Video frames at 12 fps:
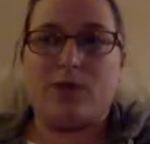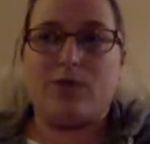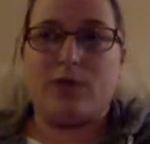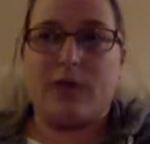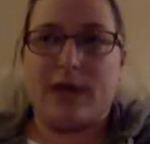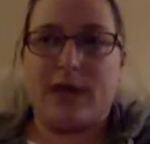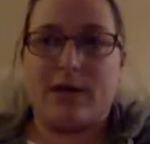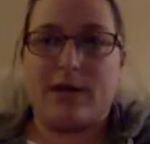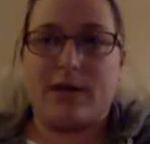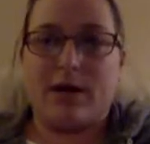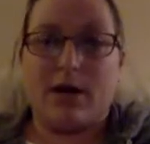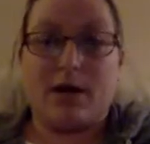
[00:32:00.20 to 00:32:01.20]
to get
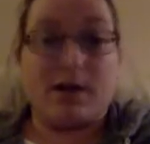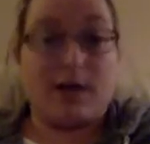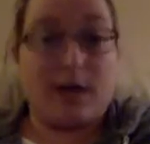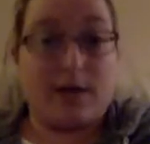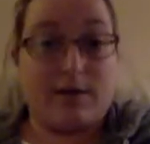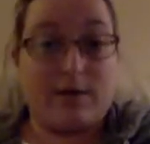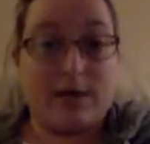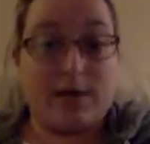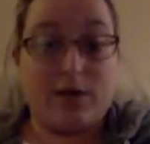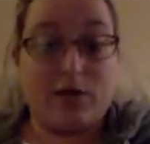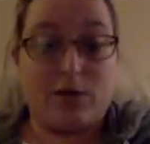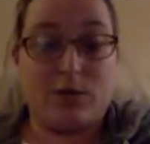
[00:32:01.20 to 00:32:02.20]
a ton of
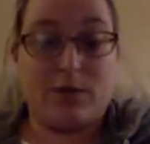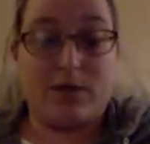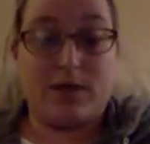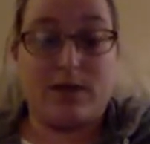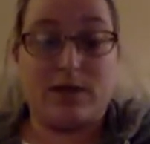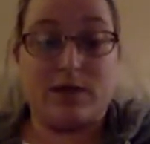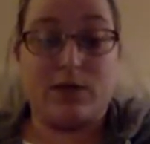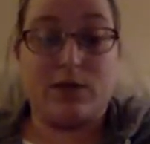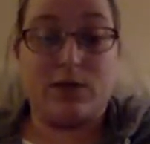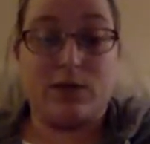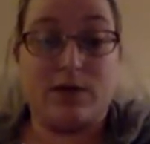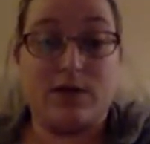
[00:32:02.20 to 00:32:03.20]
engagement because who
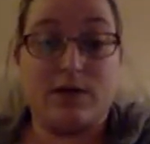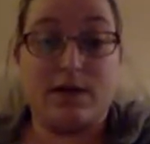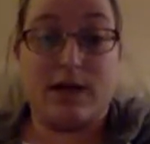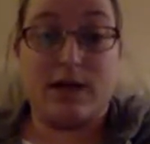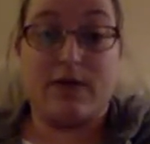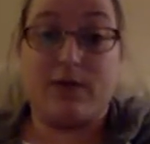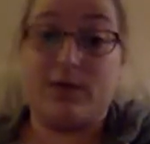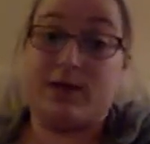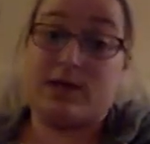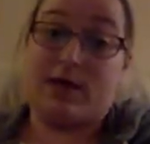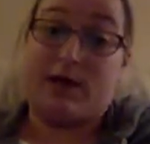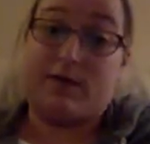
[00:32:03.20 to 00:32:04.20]
doesn't like free
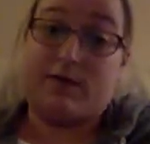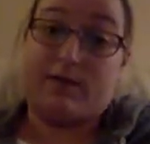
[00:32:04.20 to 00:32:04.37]
stuff?